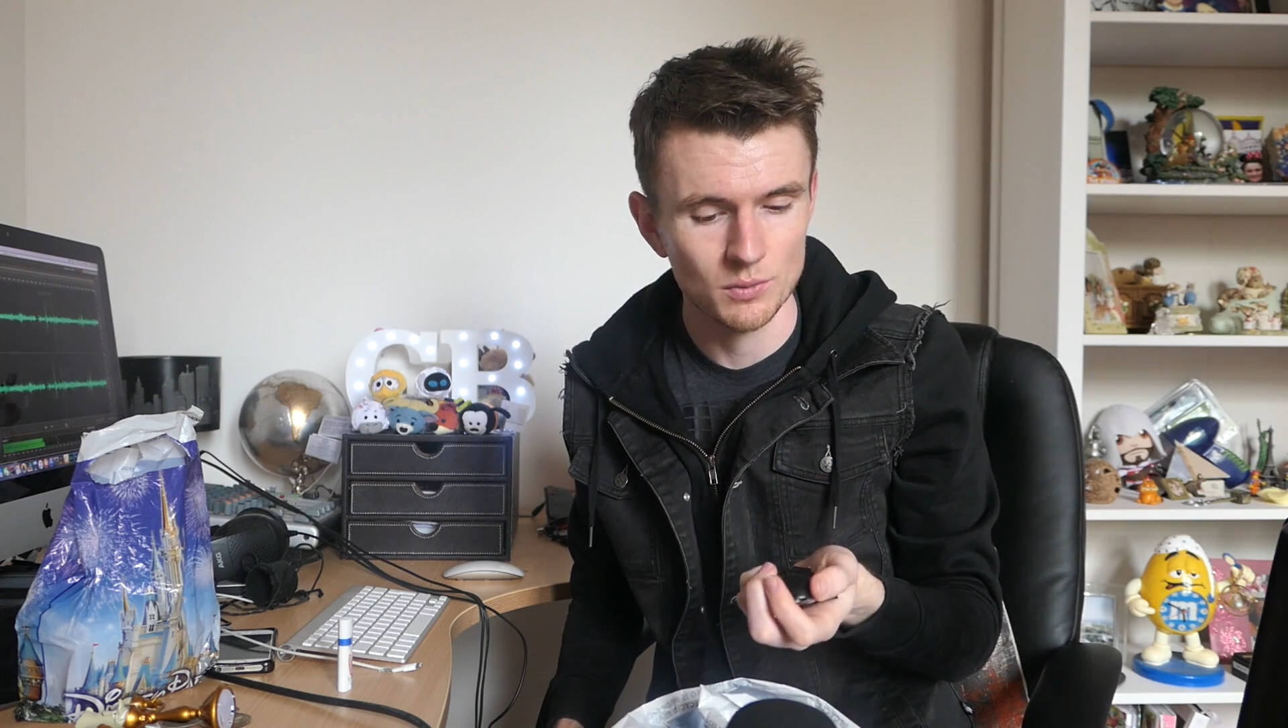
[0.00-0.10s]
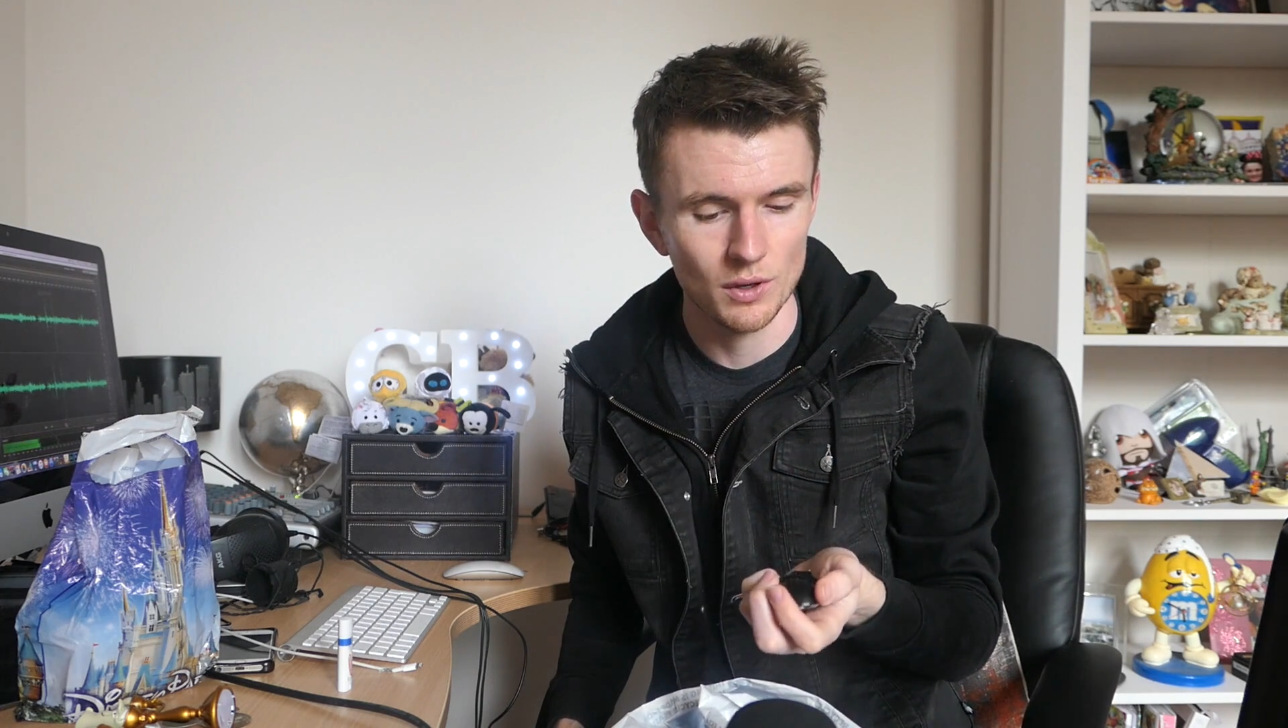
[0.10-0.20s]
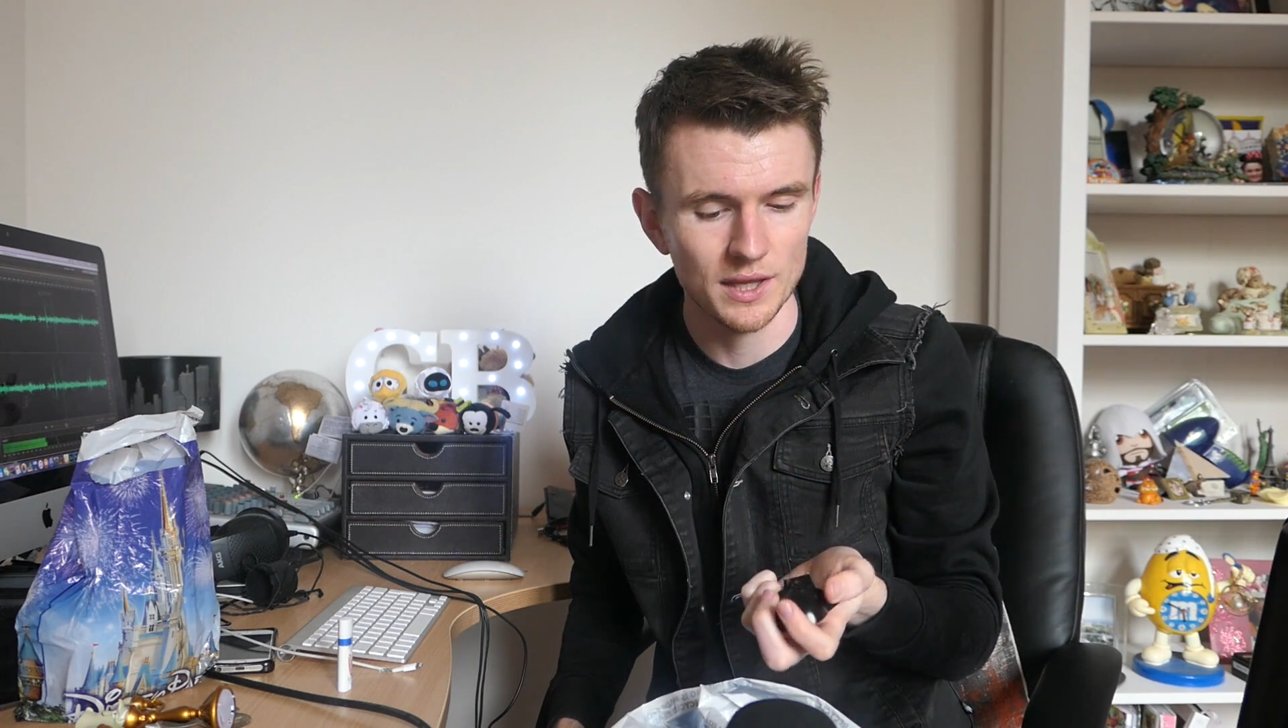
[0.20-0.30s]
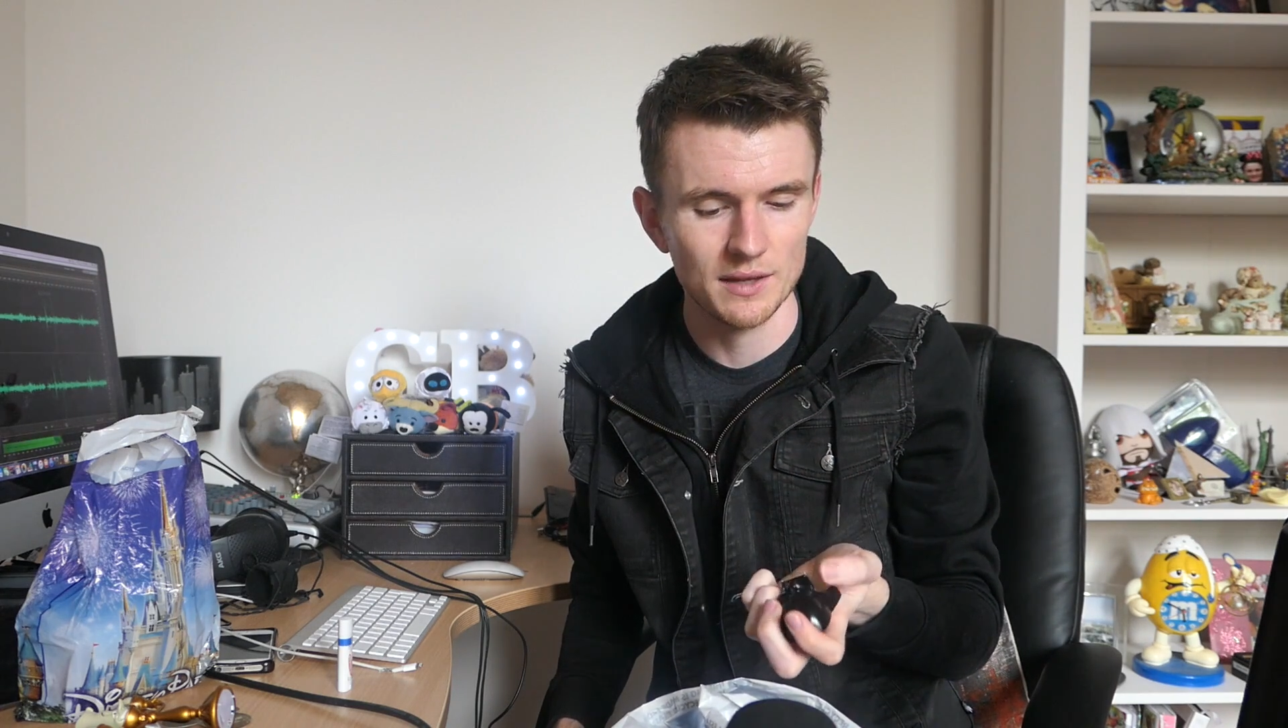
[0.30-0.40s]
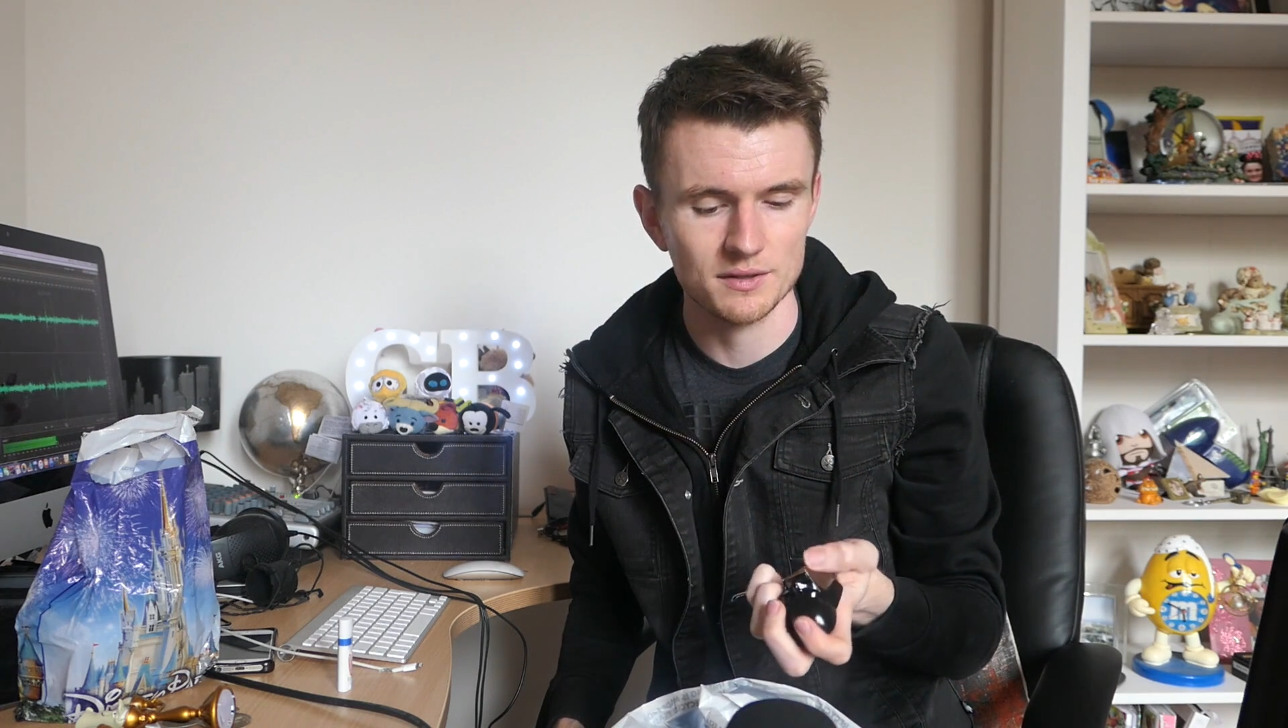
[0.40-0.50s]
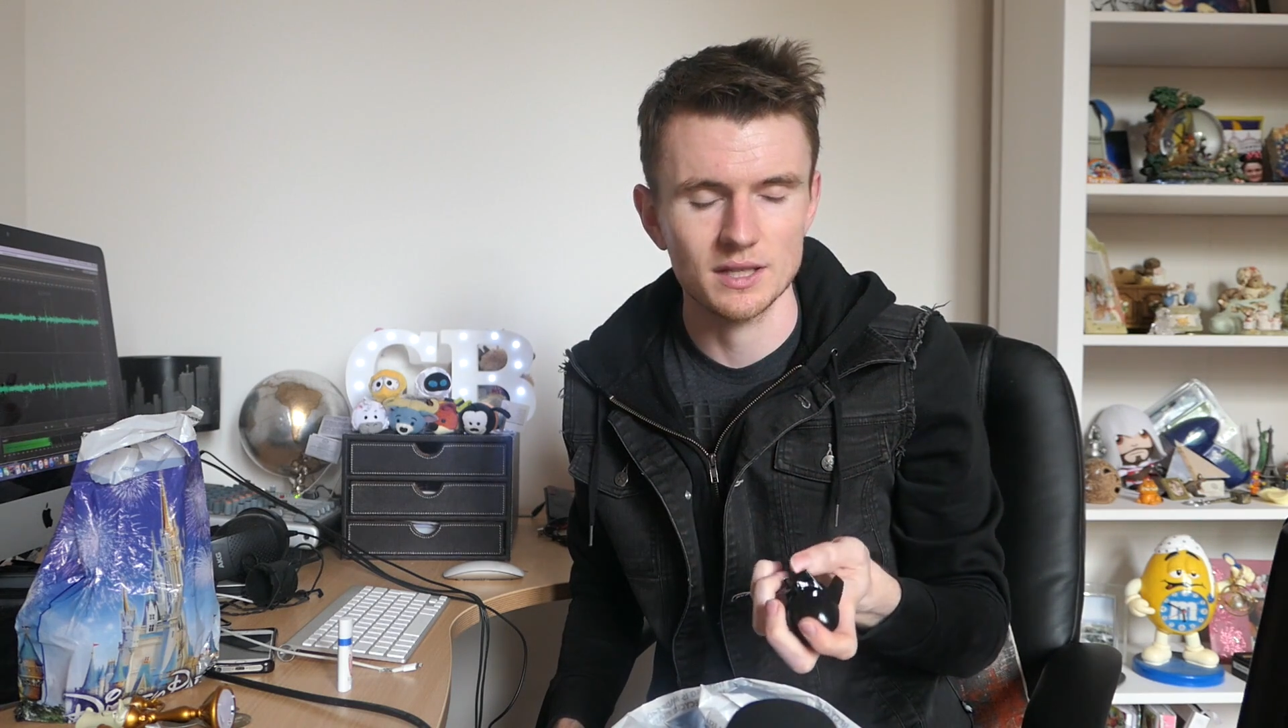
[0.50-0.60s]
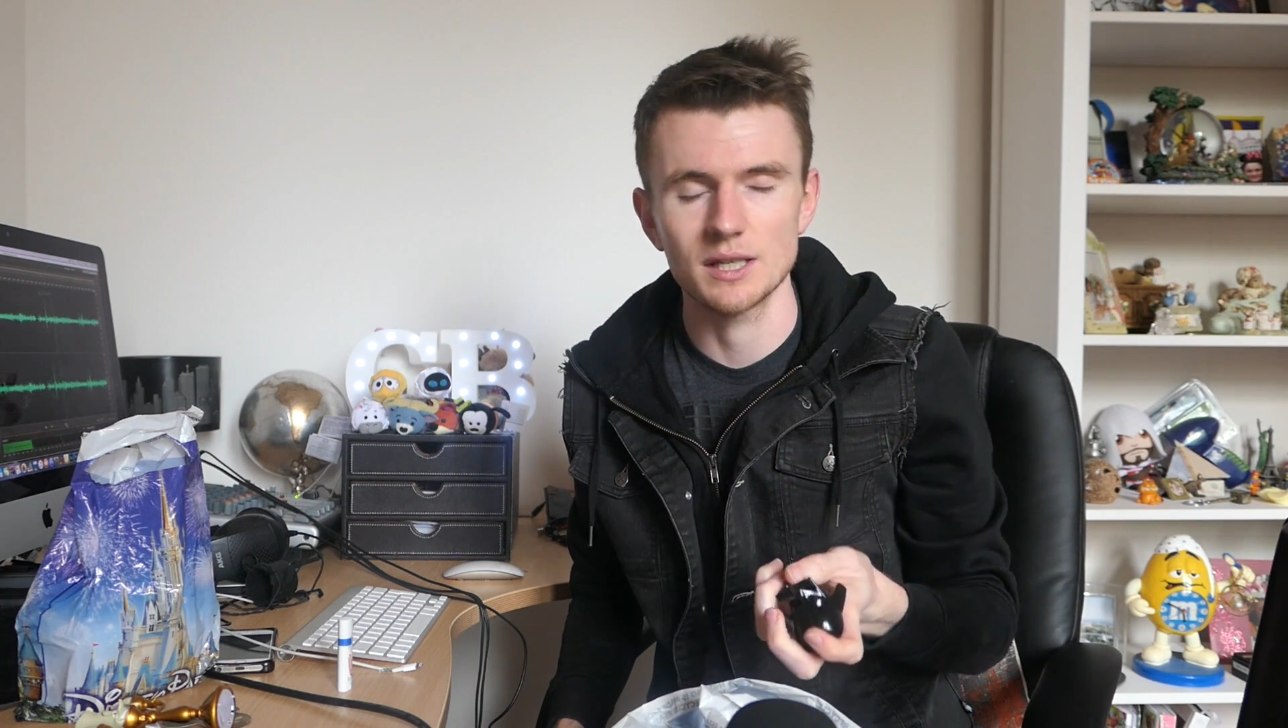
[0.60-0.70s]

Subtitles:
as well. That's